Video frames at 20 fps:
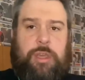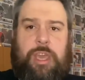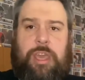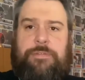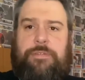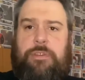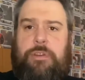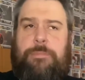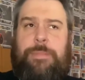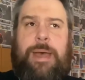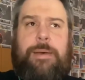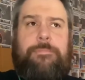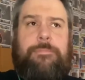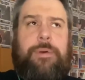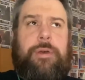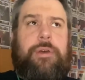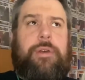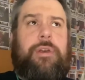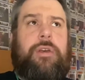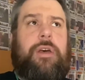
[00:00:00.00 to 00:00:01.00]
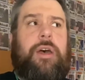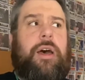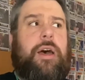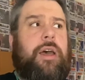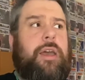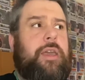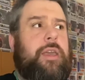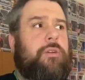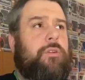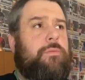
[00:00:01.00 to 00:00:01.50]
If you remember,
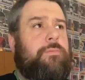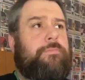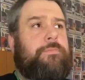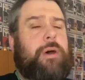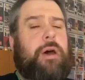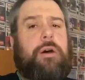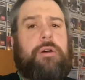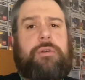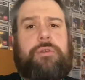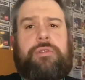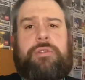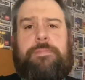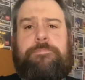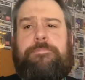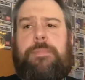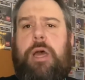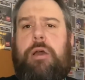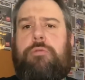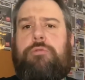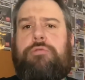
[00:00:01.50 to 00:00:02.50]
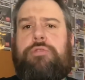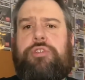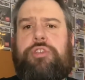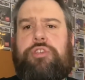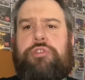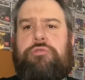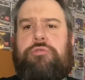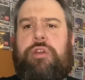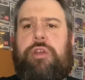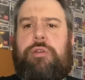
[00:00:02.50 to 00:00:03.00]
I unboxed Moe's
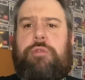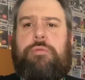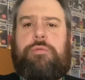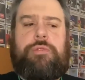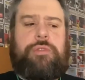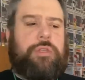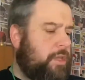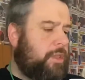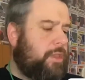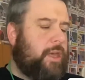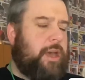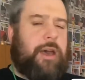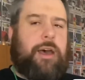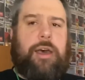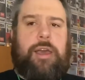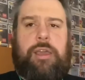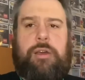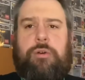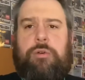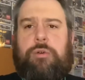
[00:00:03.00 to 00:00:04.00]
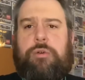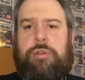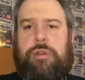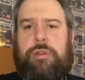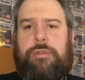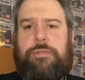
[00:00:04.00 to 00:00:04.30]
Shroot that I ordered